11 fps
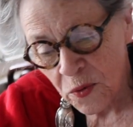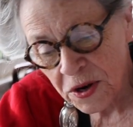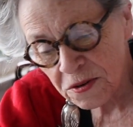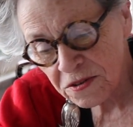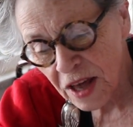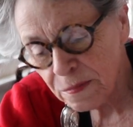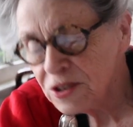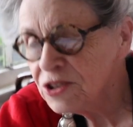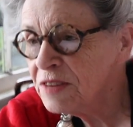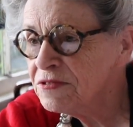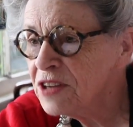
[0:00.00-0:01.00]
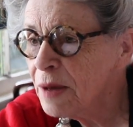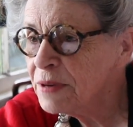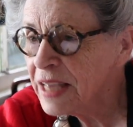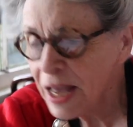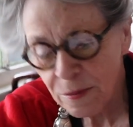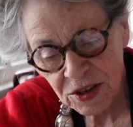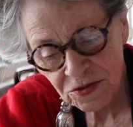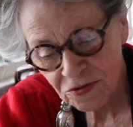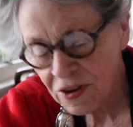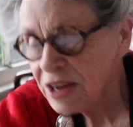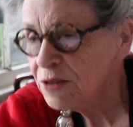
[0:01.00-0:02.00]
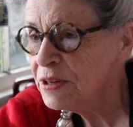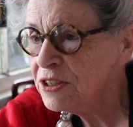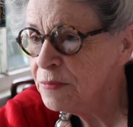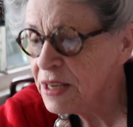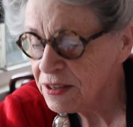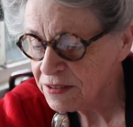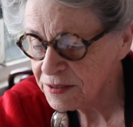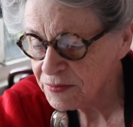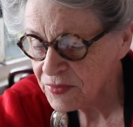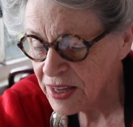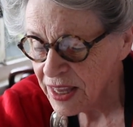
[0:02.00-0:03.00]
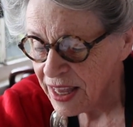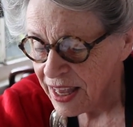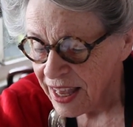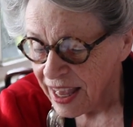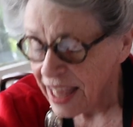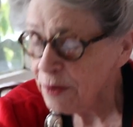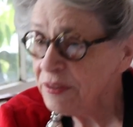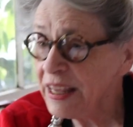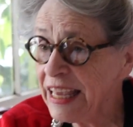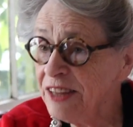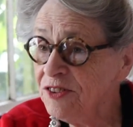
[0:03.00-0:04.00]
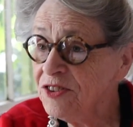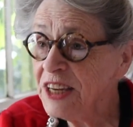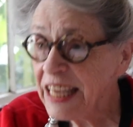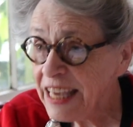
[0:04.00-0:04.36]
went on top of Chef Tom Cowman's fried green tomatoes. And it was an instant